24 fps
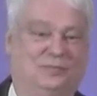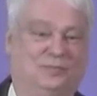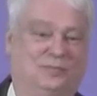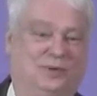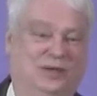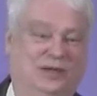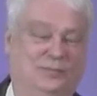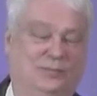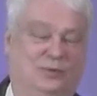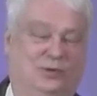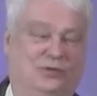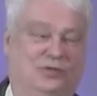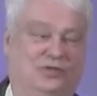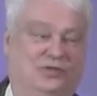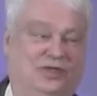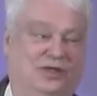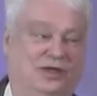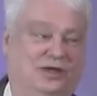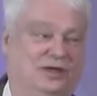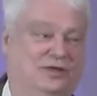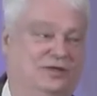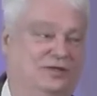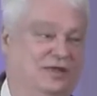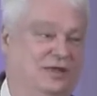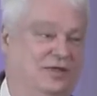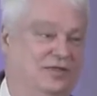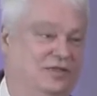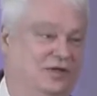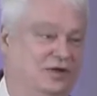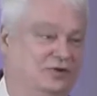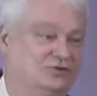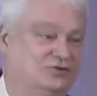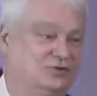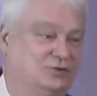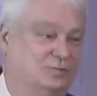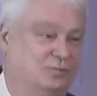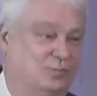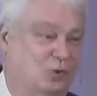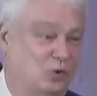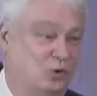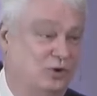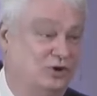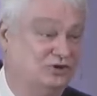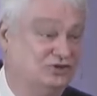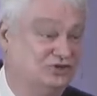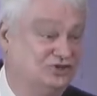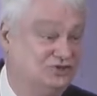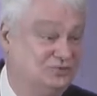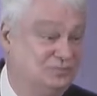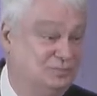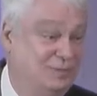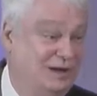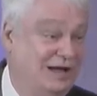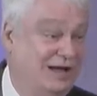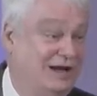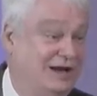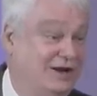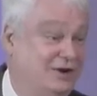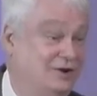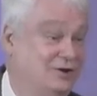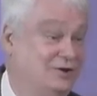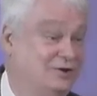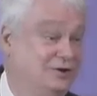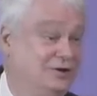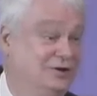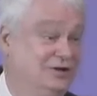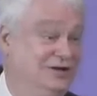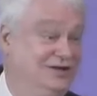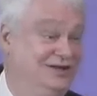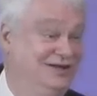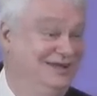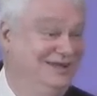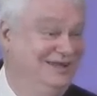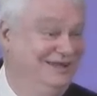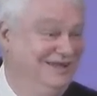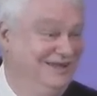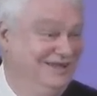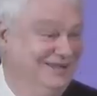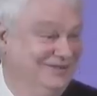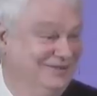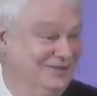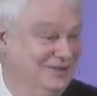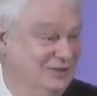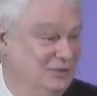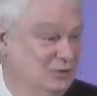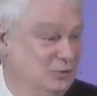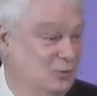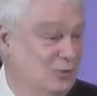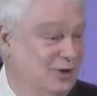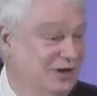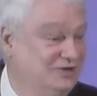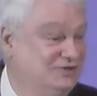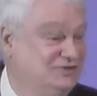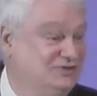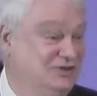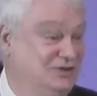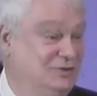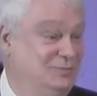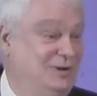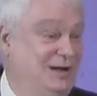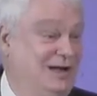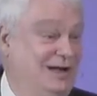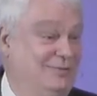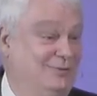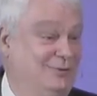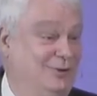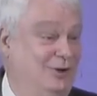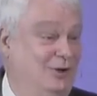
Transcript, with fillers: people think that those are more inspired than the rest of the Bible.